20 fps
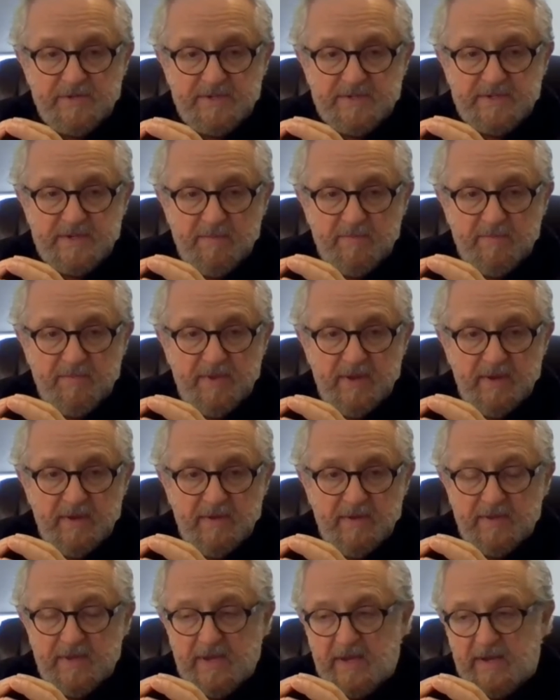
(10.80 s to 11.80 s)
is
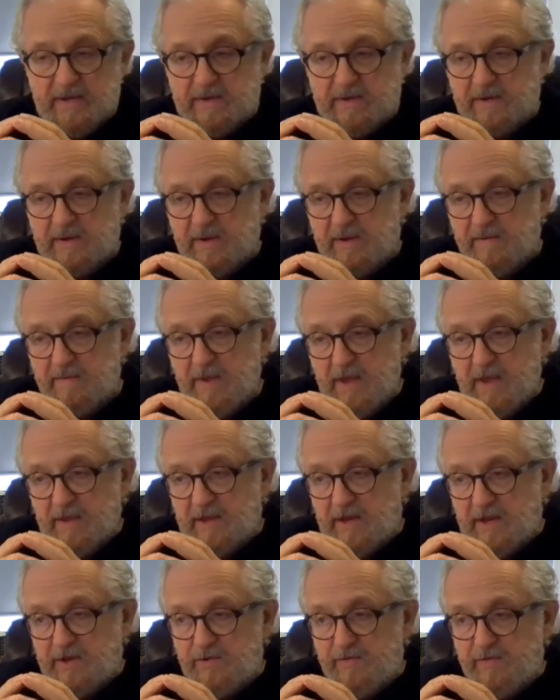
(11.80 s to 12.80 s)
something that
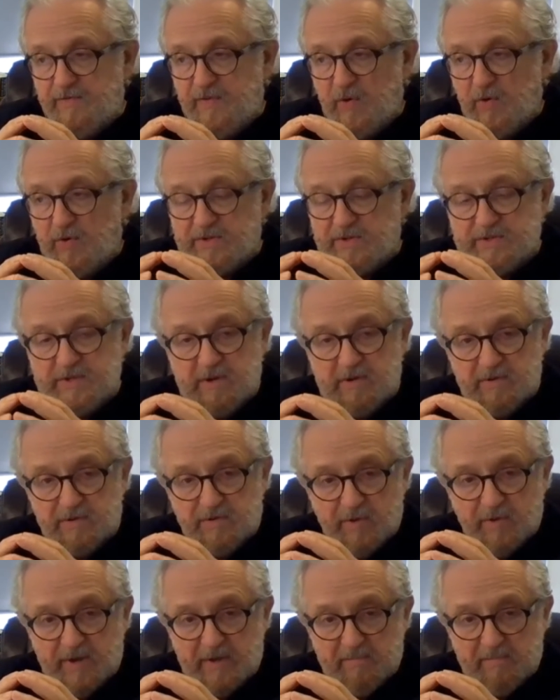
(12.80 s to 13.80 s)
that you focus on
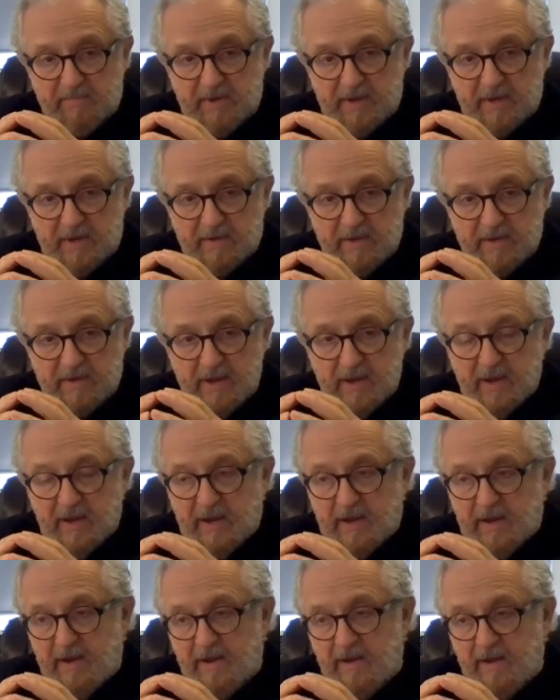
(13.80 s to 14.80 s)
quite a bit.
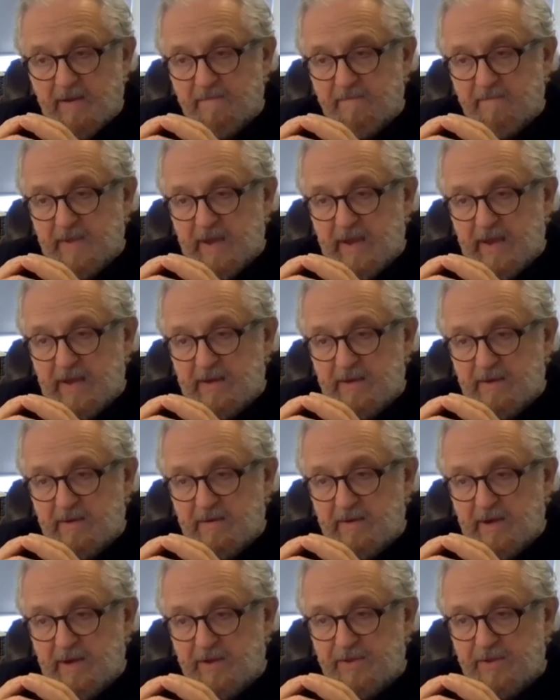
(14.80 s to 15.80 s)

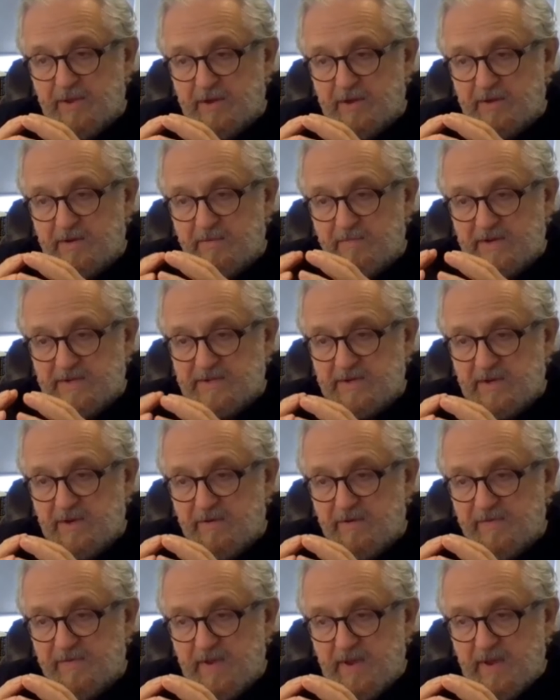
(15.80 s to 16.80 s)
And I thought to
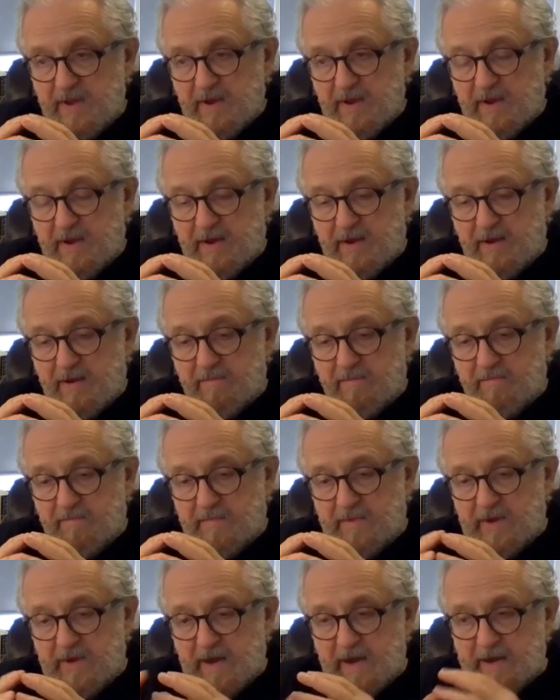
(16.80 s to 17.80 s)
myself,
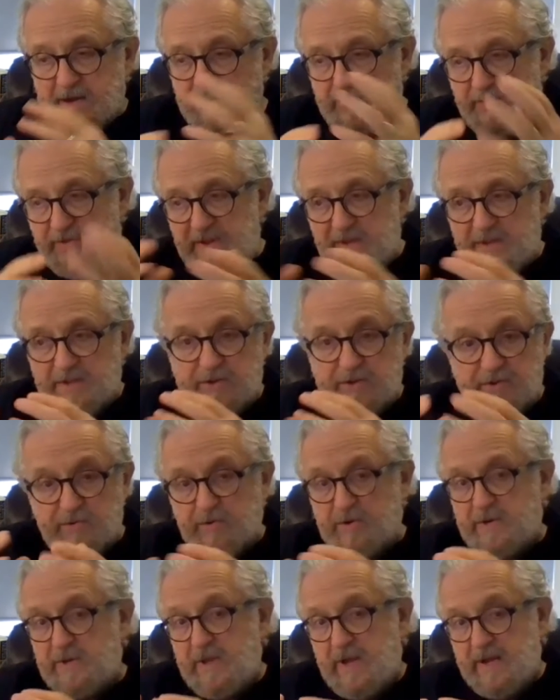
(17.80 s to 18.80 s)
how do you think that
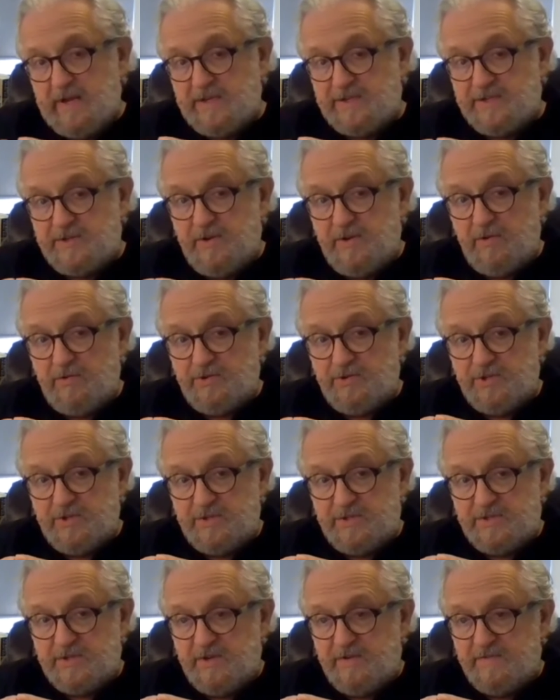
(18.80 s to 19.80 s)
your clients'
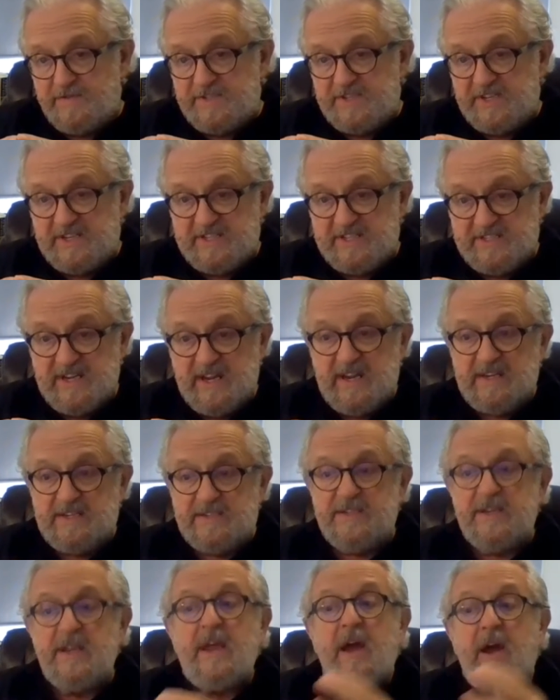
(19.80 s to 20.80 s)
notions of
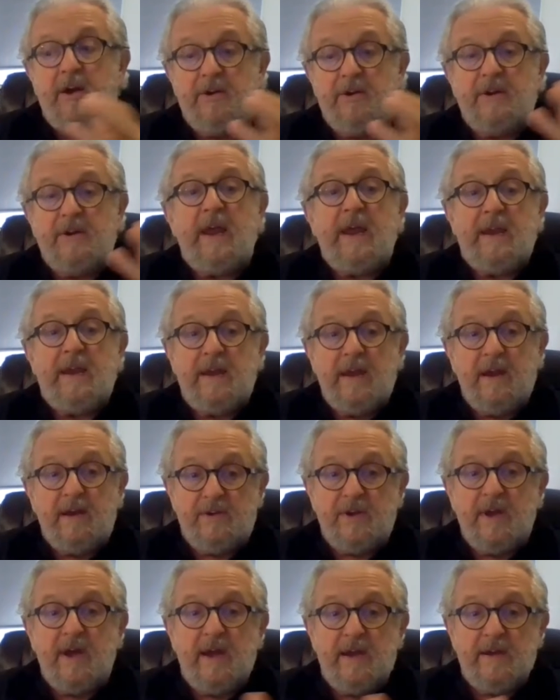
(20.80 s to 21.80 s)
success are
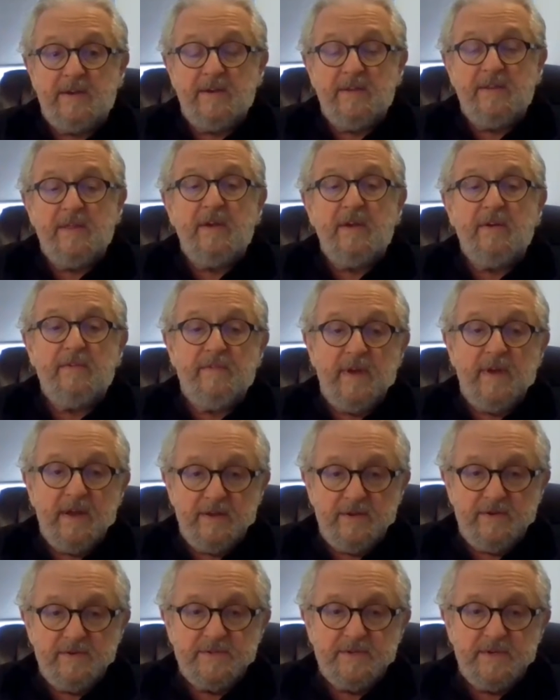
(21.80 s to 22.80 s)
tied to their
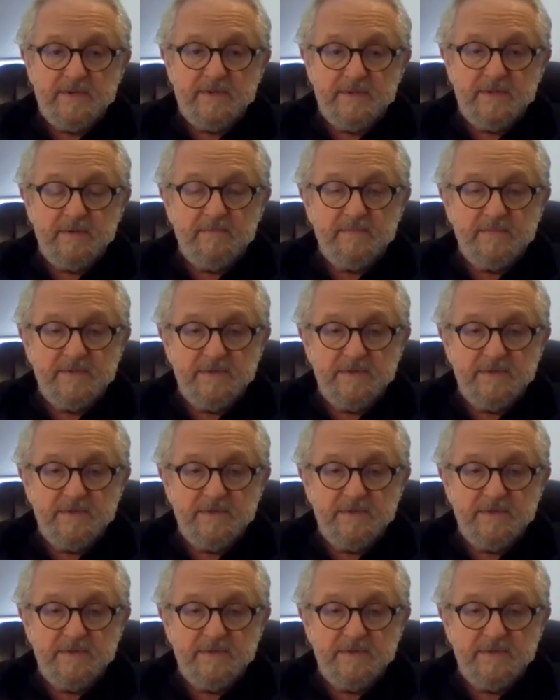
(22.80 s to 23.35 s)
value system?